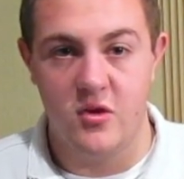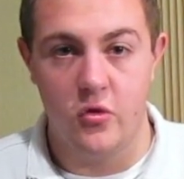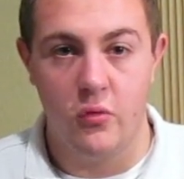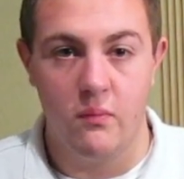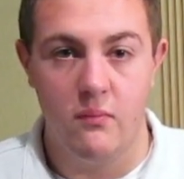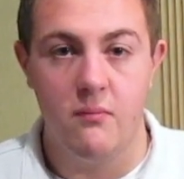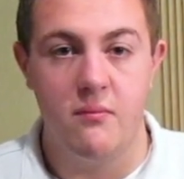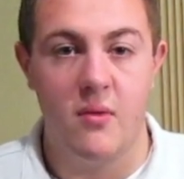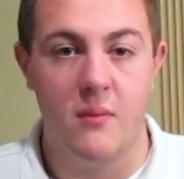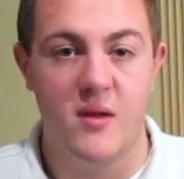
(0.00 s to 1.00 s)
to
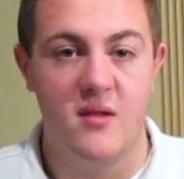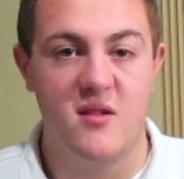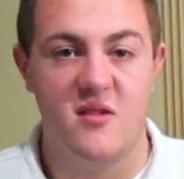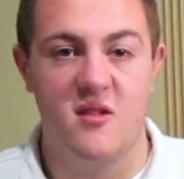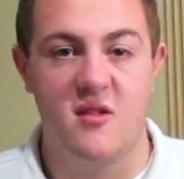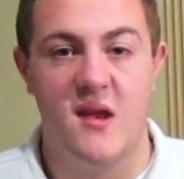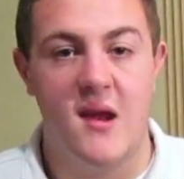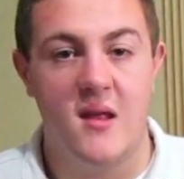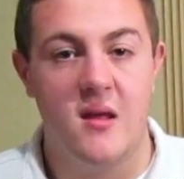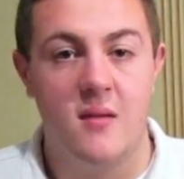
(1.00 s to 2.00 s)
businesses and
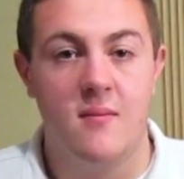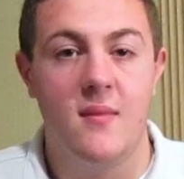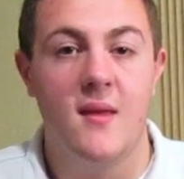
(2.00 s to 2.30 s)
any